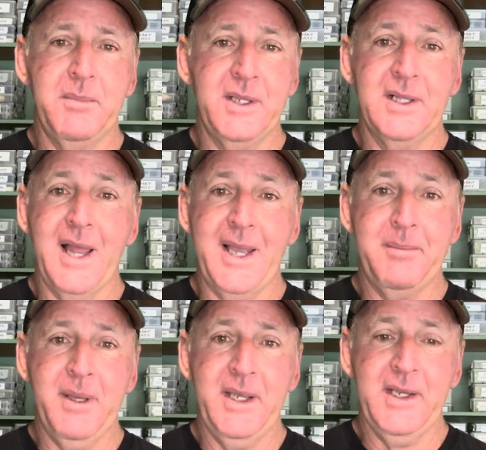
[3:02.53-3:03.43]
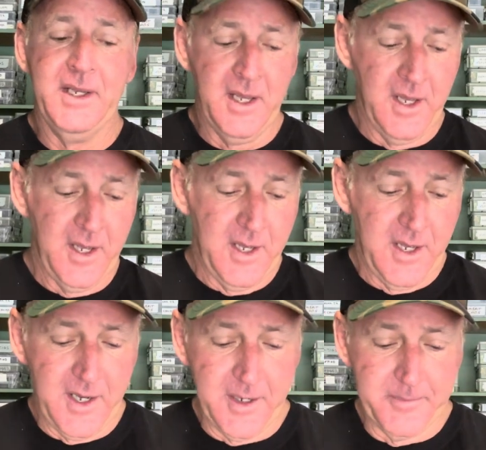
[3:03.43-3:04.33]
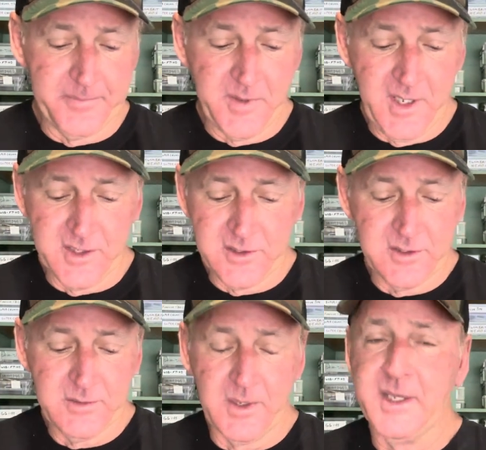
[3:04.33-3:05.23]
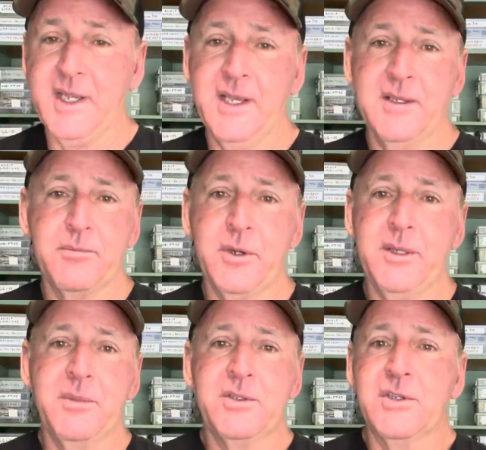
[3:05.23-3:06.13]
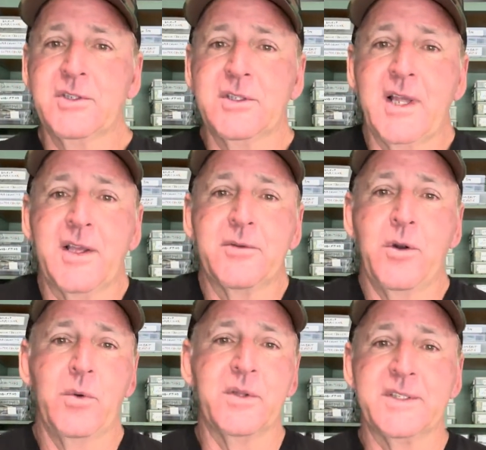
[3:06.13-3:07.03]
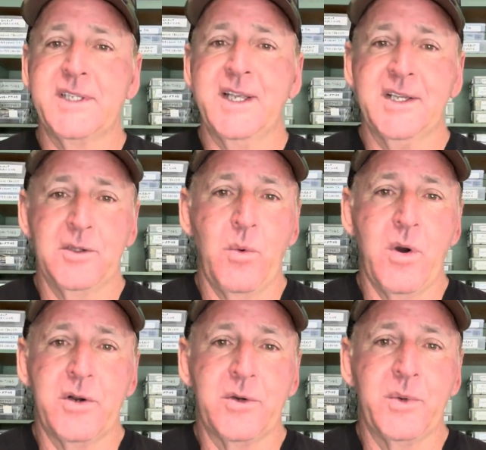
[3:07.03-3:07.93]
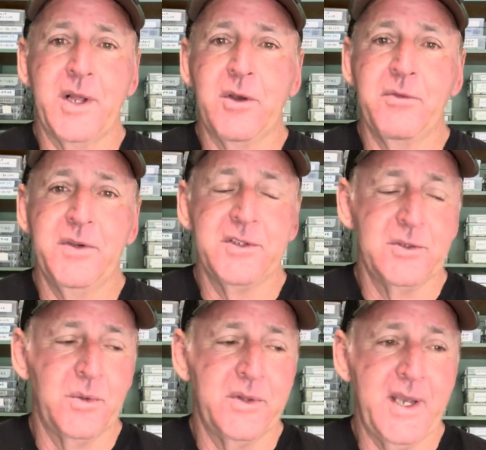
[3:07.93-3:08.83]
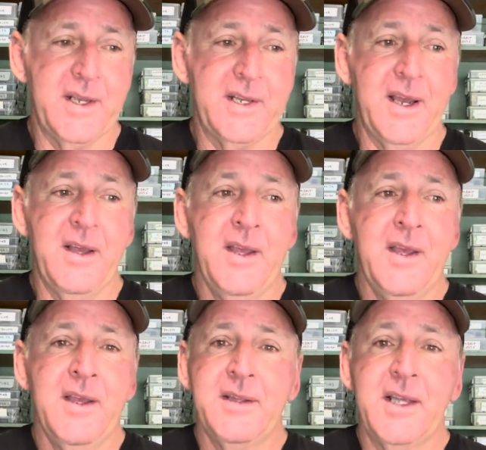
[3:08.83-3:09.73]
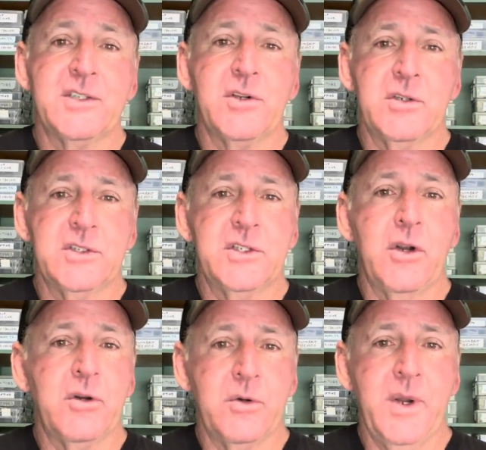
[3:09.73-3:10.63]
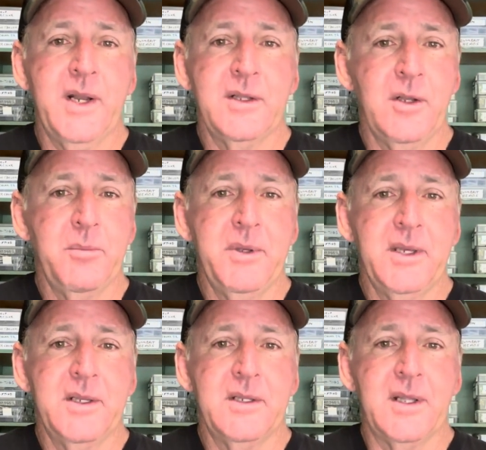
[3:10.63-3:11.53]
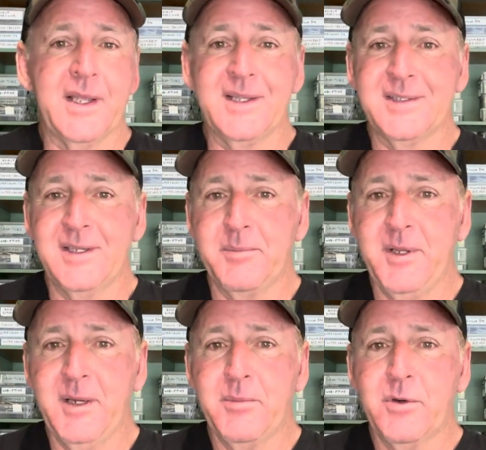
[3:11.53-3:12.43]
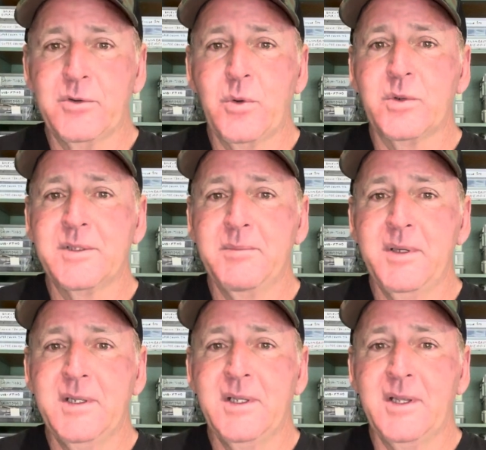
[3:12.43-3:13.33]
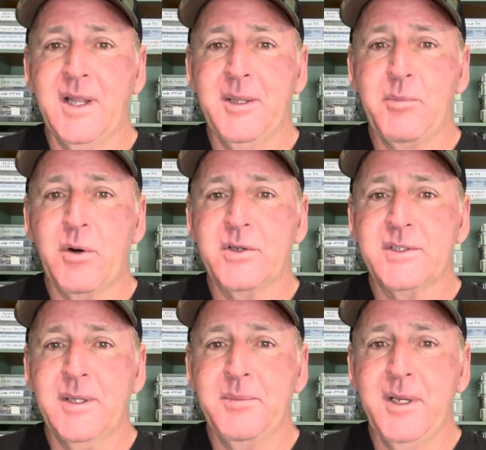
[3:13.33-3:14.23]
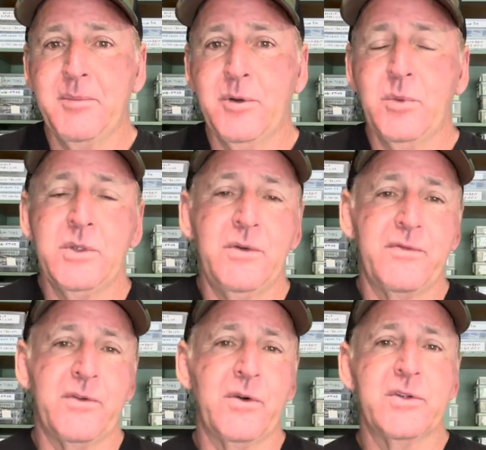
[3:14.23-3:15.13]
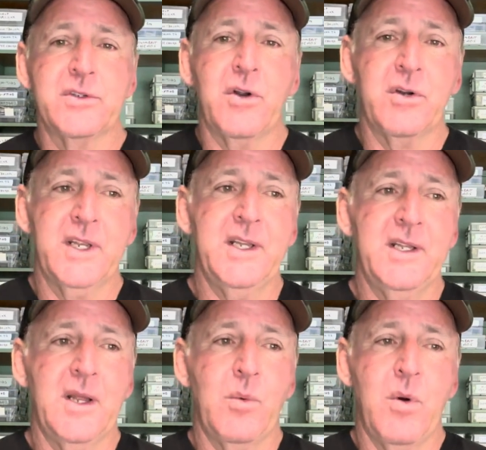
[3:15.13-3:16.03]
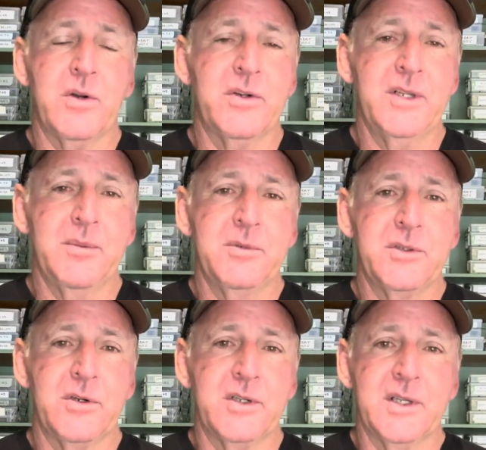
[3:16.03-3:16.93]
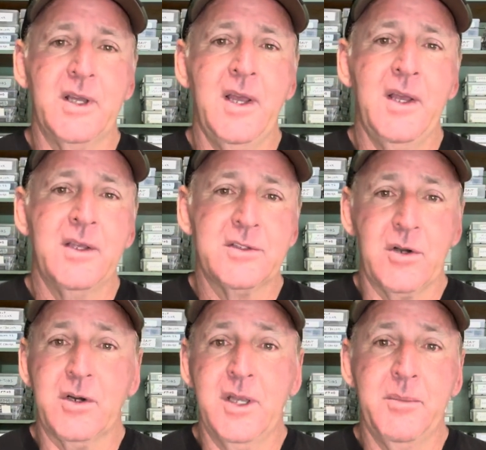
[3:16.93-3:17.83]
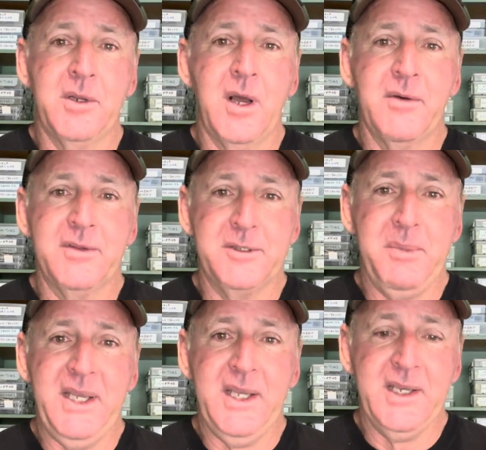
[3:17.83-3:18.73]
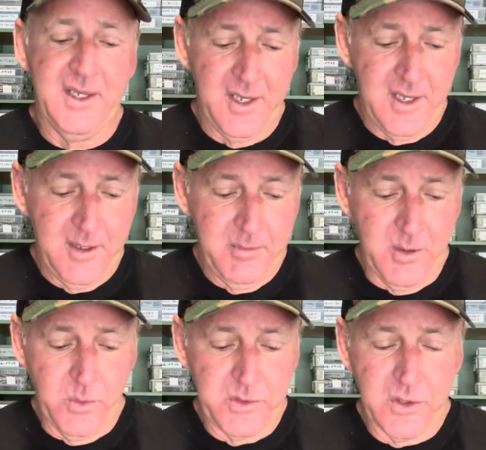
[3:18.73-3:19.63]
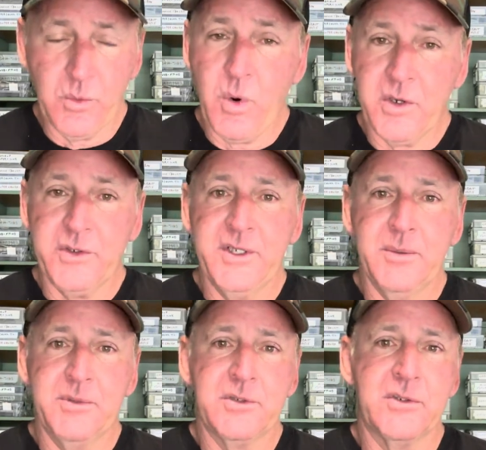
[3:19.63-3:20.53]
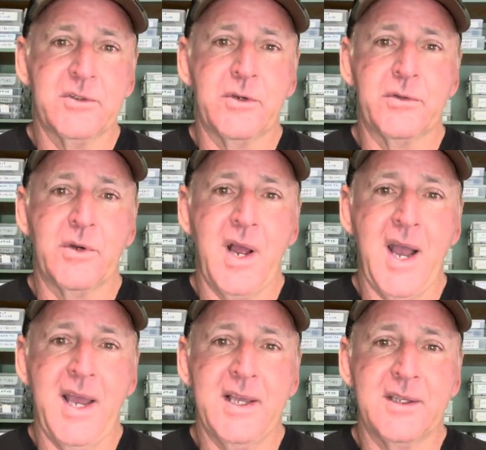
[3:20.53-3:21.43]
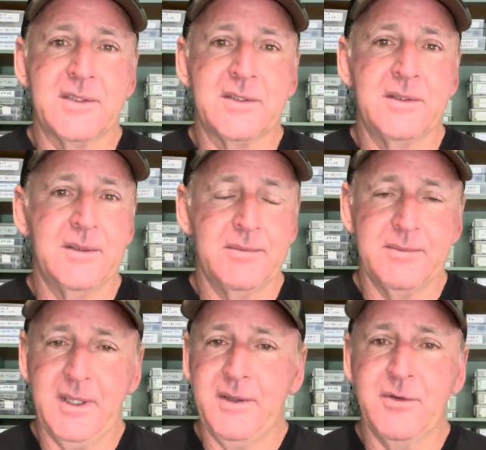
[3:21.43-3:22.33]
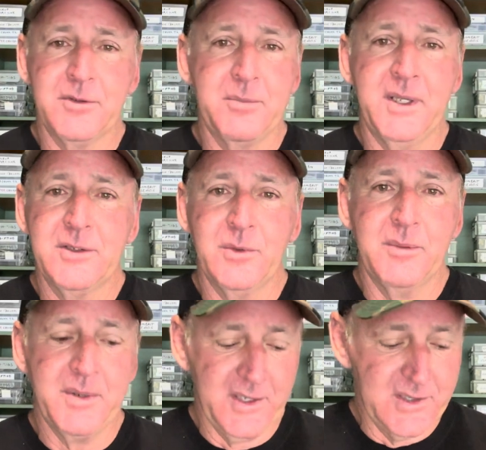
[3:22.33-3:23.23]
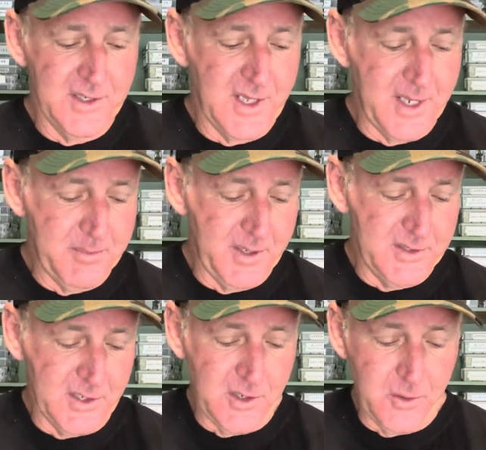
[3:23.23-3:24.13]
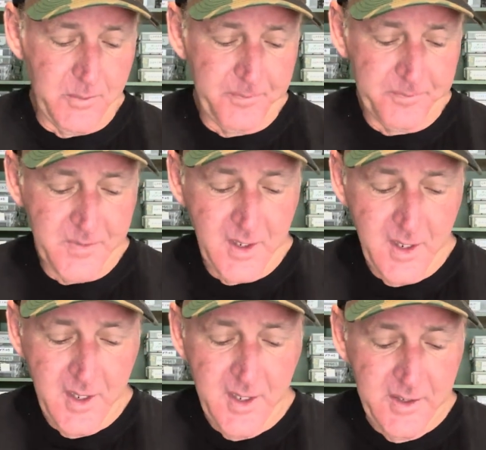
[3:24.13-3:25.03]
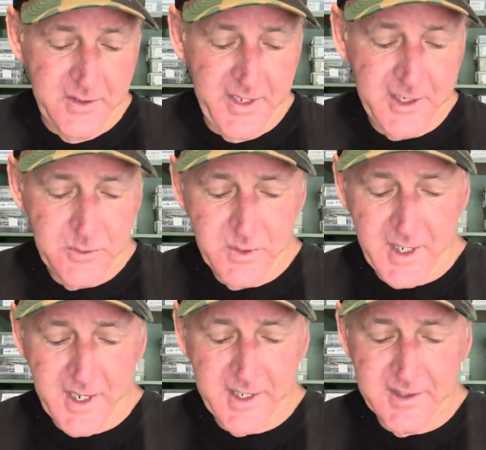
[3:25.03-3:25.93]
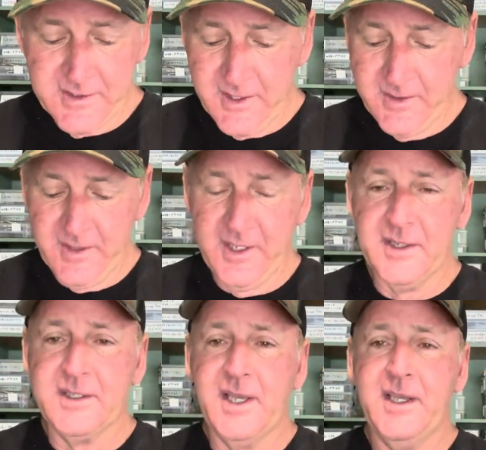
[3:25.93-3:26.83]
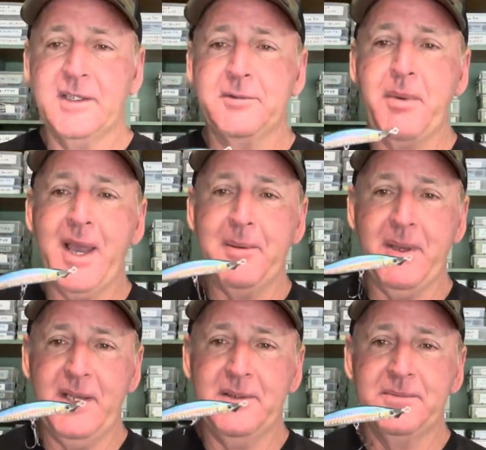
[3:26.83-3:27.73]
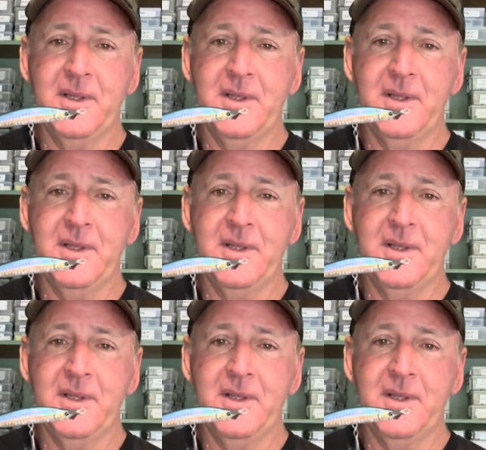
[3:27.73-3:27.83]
big glide bait, it's again, pretty much just like throwing a stick in the water when I go fishing with that. Now, that starts to turn around a little bit like in September, towards the mid to the late part of September, when you first start getting that water temperature to start coming off its peak. But when your water temperatures are at their highest, leave those big swim baits and glide baits at home. The next one, guys, is a spy bait.